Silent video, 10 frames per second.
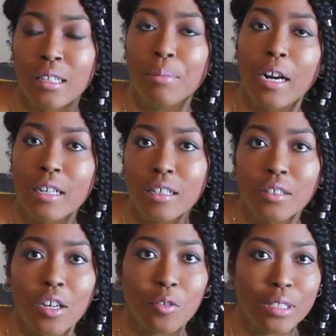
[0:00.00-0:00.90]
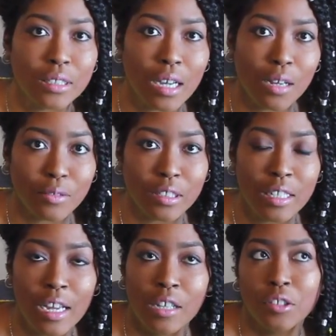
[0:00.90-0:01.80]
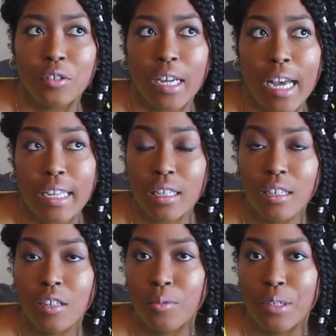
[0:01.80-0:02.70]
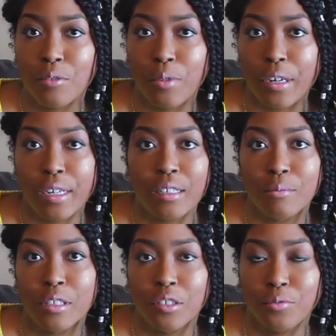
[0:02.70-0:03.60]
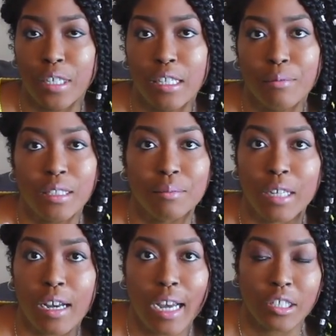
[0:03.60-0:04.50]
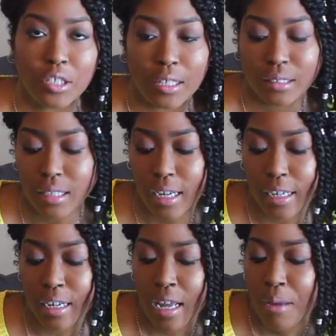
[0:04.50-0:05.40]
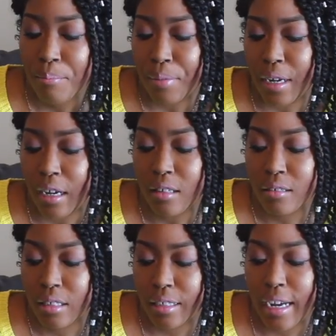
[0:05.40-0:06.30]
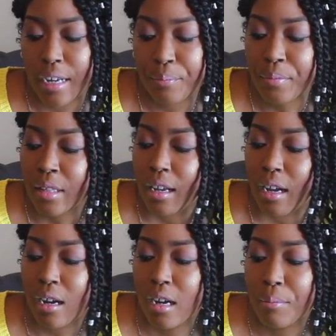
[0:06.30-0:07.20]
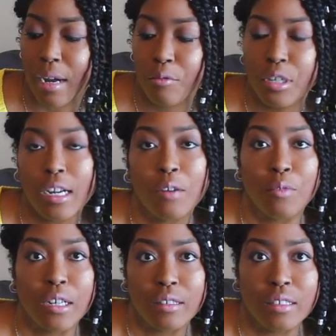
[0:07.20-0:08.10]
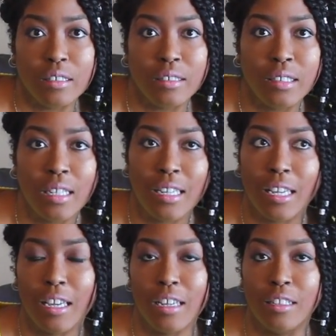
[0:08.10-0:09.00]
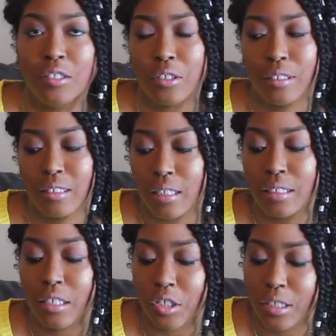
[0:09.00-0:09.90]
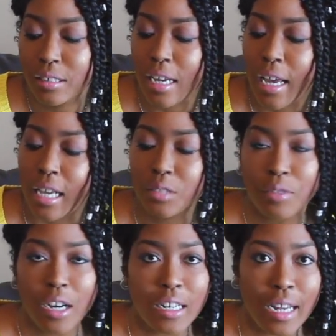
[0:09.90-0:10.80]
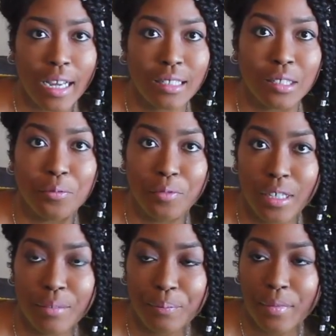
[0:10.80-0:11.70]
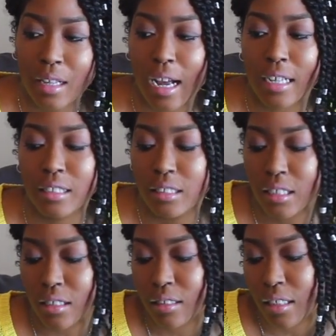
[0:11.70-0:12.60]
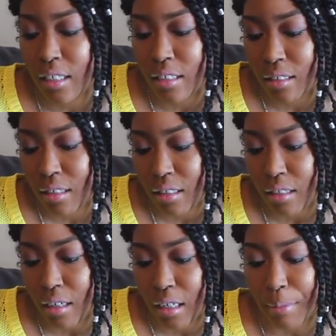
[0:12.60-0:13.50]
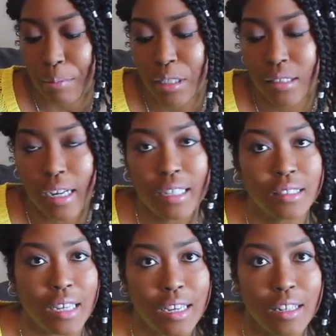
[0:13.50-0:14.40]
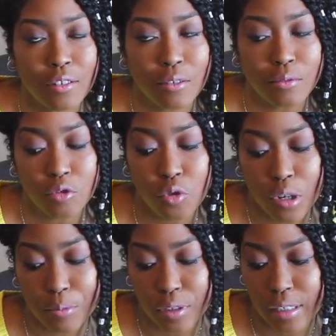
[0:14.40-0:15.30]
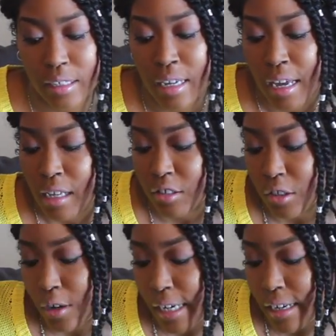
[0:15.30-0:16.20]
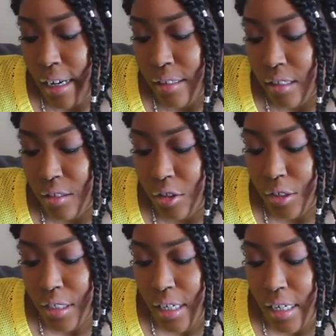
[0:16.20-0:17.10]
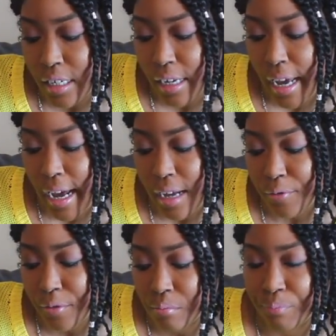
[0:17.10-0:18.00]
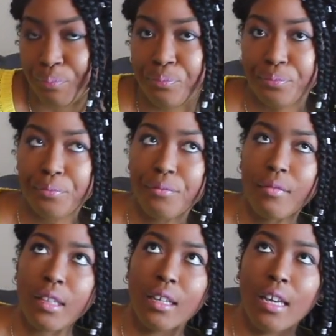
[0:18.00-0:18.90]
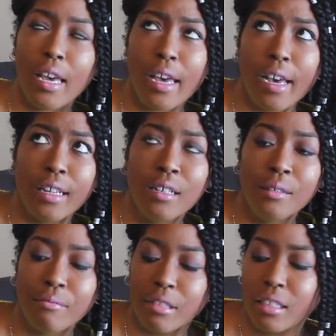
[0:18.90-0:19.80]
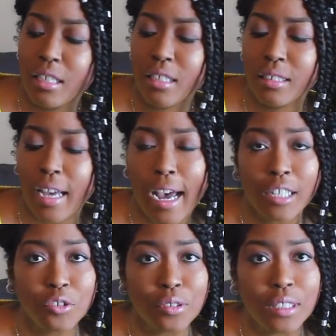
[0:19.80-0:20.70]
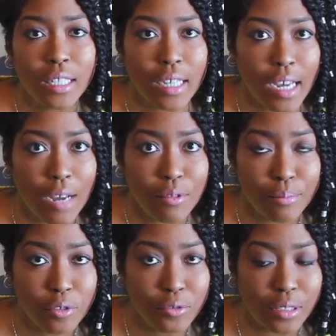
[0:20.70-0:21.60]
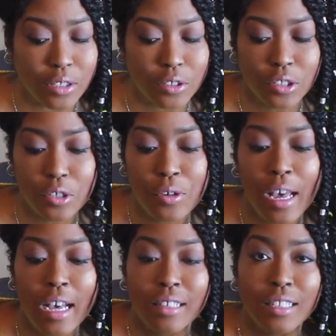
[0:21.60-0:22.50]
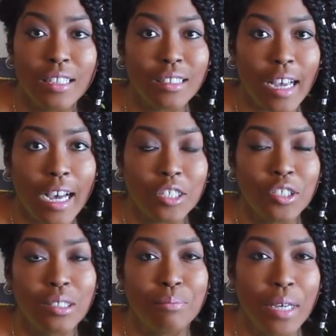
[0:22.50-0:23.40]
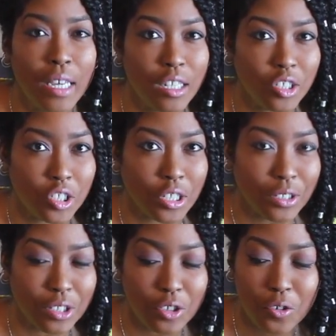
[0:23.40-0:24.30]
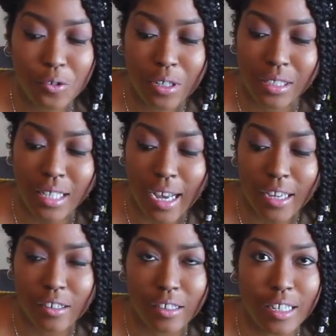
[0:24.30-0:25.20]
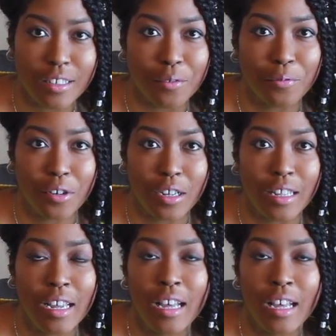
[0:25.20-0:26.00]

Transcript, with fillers: the parking is always covered so like I can get away with wearing them when it's raining because I'm not actually outside but other than that um, I would not wear these in certain conditions as far as the fit I did get the um, I'm a size 8 normally so I got the 38 and a half and these actually like I have the blue ones also these actually pinch a little tighter in the front